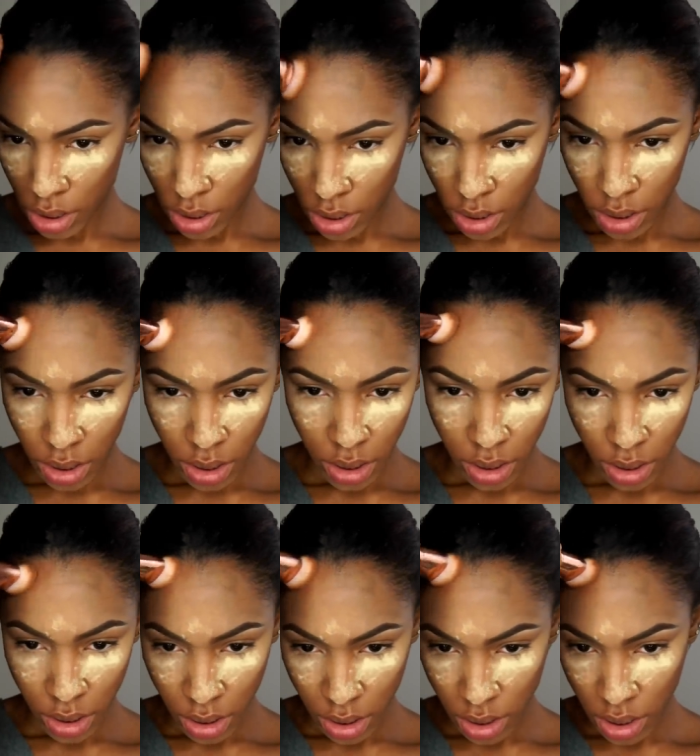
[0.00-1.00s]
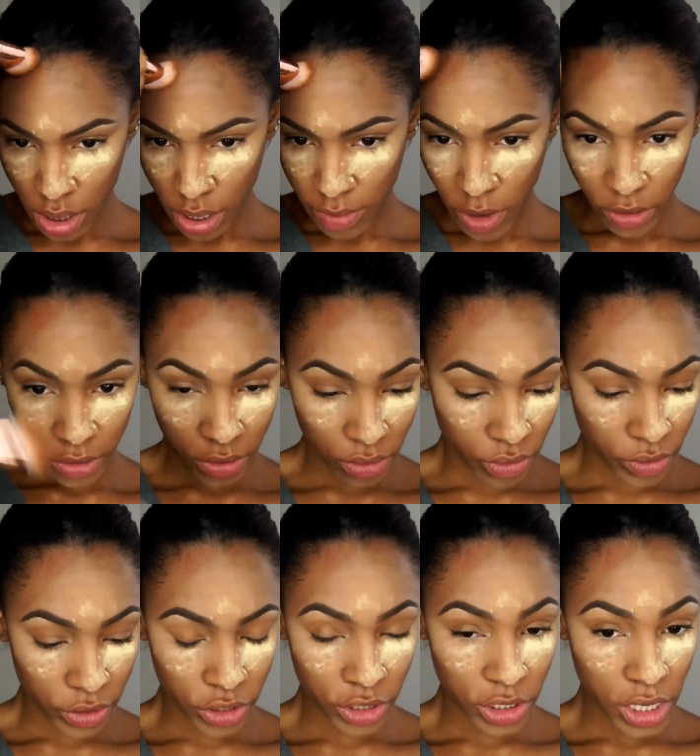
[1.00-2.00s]
And I'm also
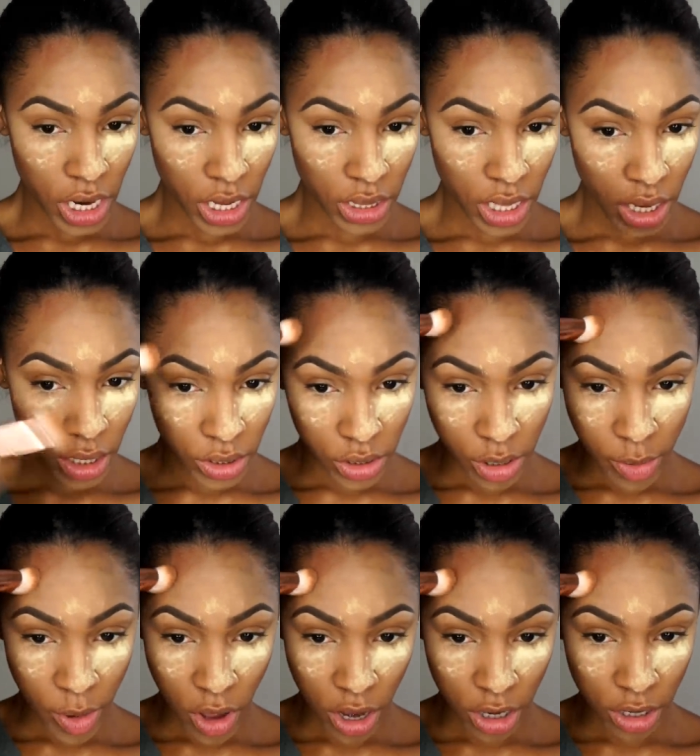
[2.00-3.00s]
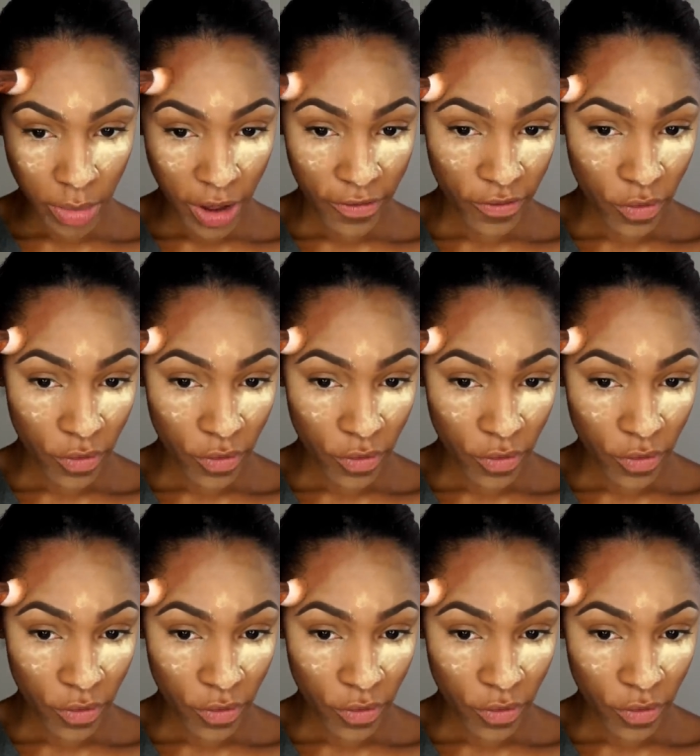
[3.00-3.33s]
going to take that upon my